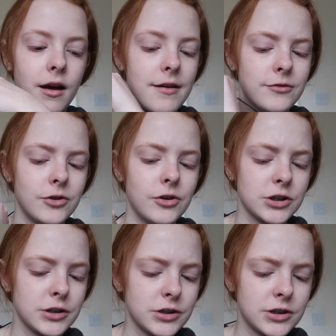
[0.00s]
I've
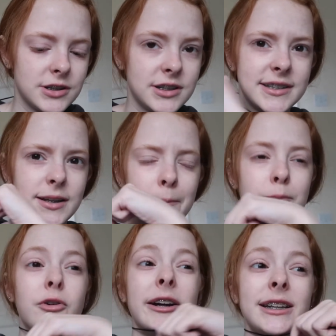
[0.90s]
got, I'm
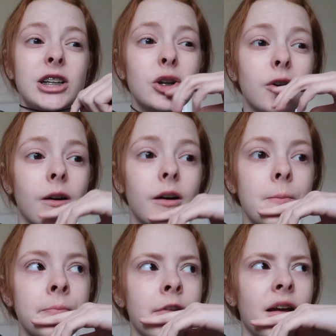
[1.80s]
pretty
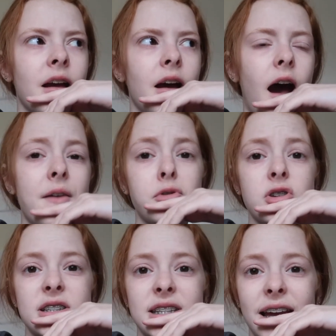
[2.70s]
sure, I've got
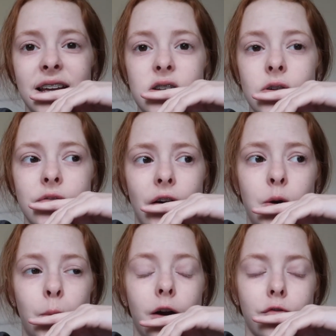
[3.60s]
6 lots of
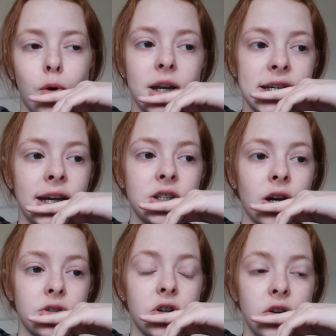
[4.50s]
homework for one teacher
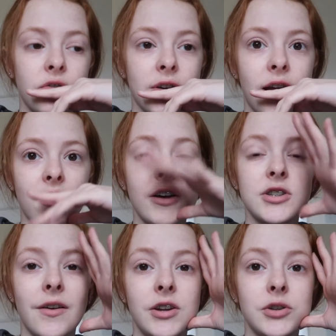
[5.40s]
and 2 for another.
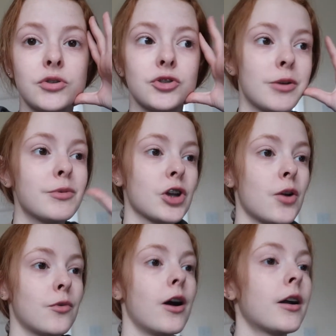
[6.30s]
So I've literally got so much
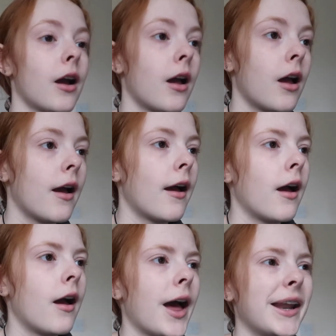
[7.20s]
homework.
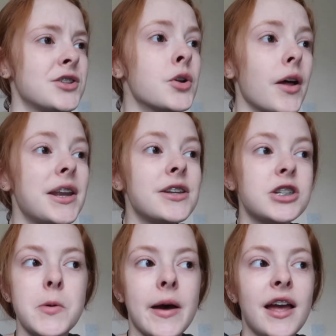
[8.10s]
And it's not that I didn't
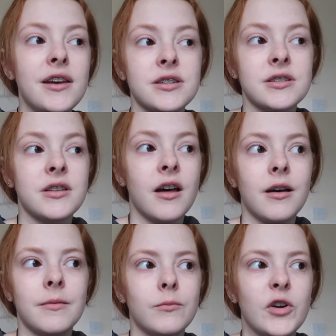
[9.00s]
do it, it's just
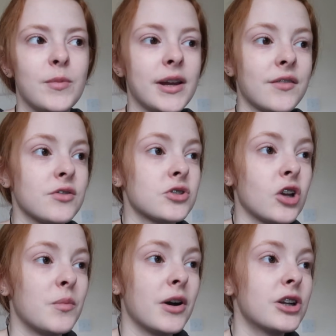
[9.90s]
that we've been given
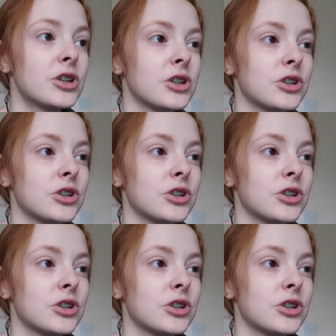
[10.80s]
so much.